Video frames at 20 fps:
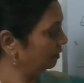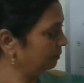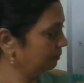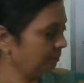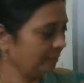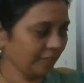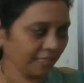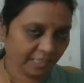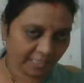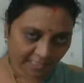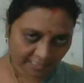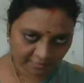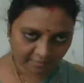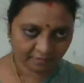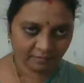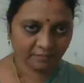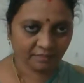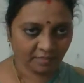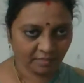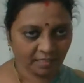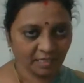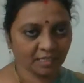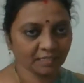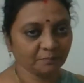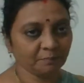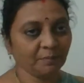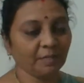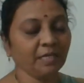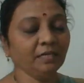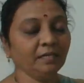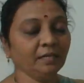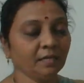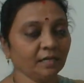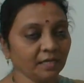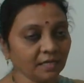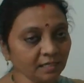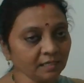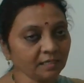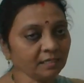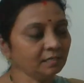Monday. He has been
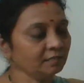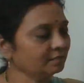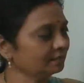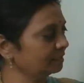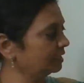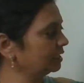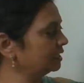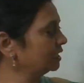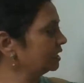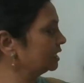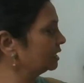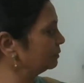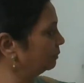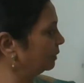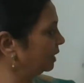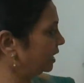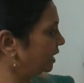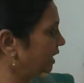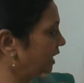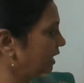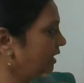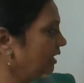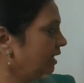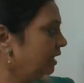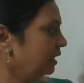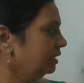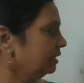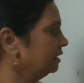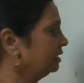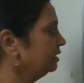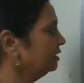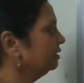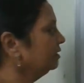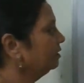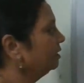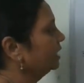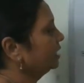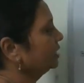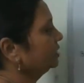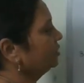ill since Monday. And here,
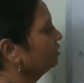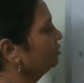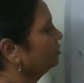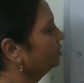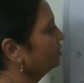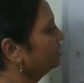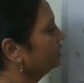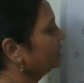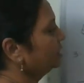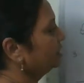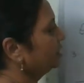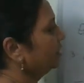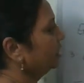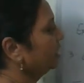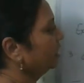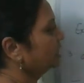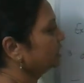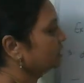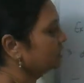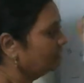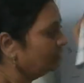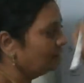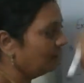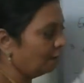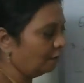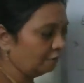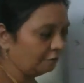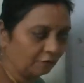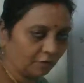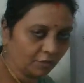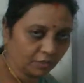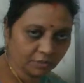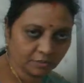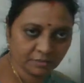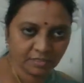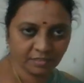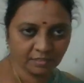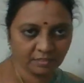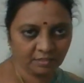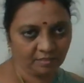as usual, she has
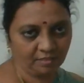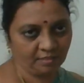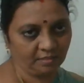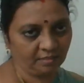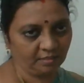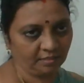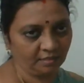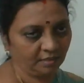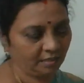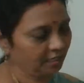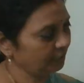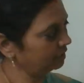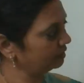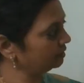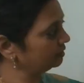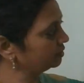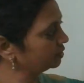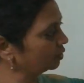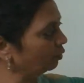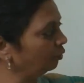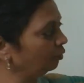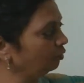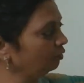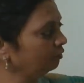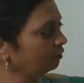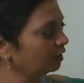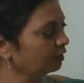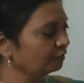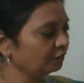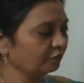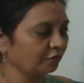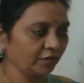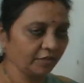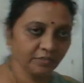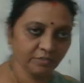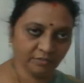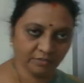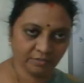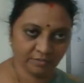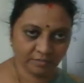worked in school for 5
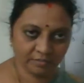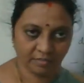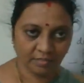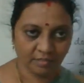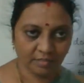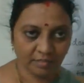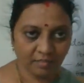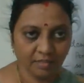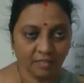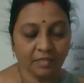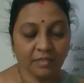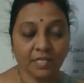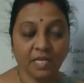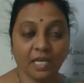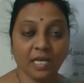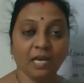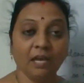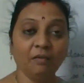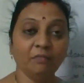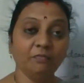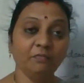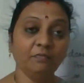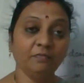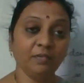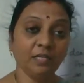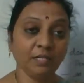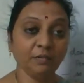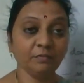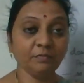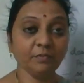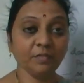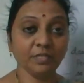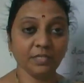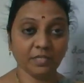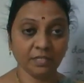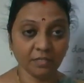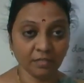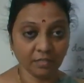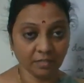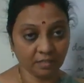years. They have lived
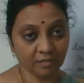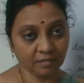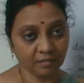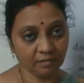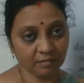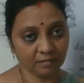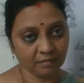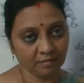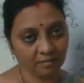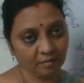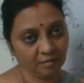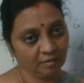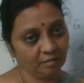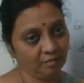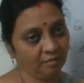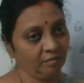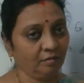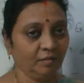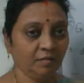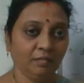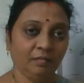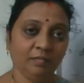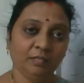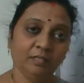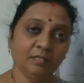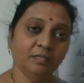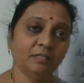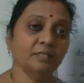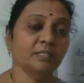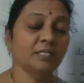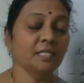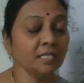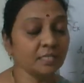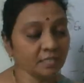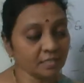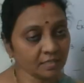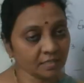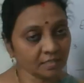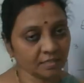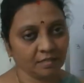here
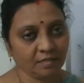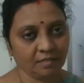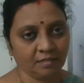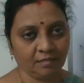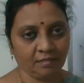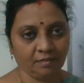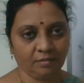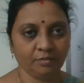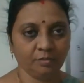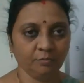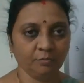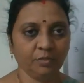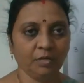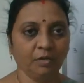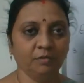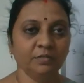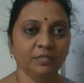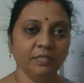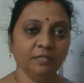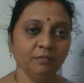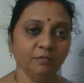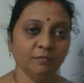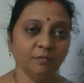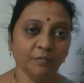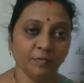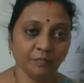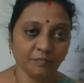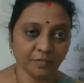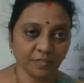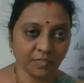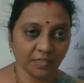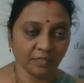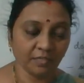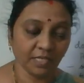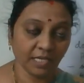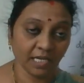since 2015.